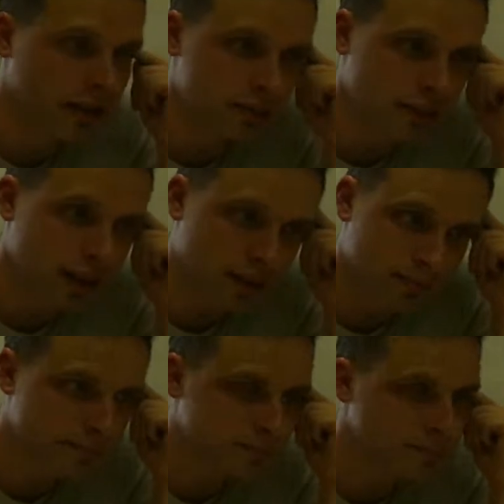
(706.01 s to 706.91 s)
something
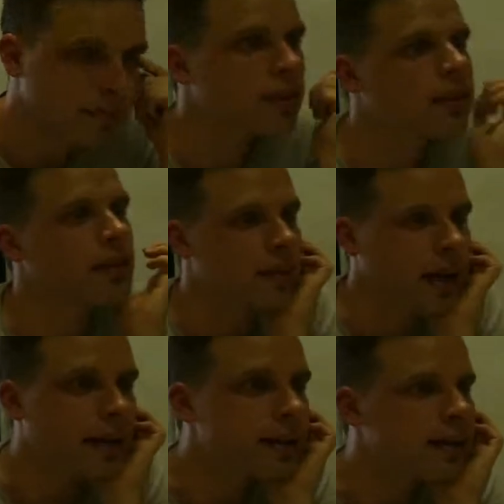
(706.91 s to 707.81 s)
with an
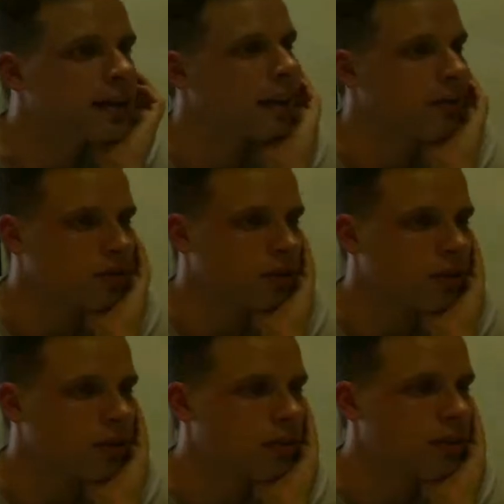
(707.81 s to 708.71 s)
alien left on
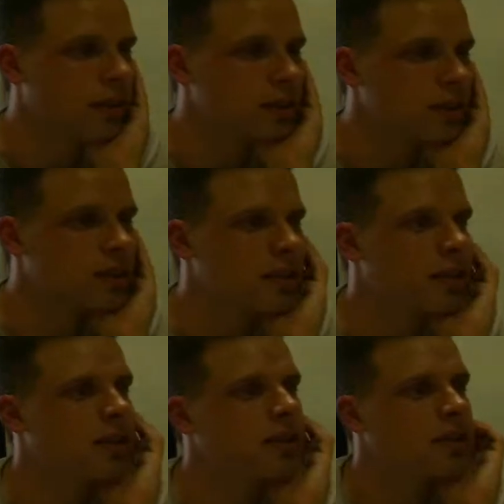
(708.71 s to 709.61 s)
Earth, that's
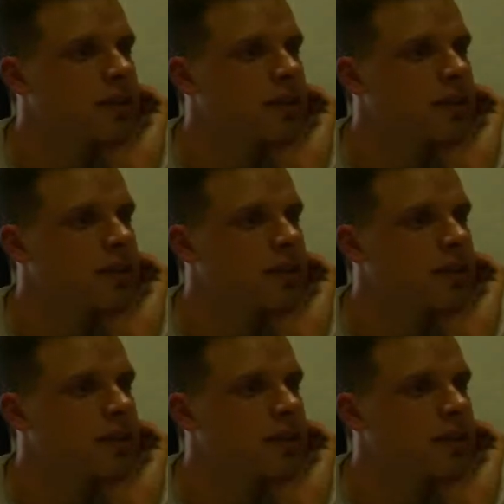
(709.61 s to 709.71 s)
actually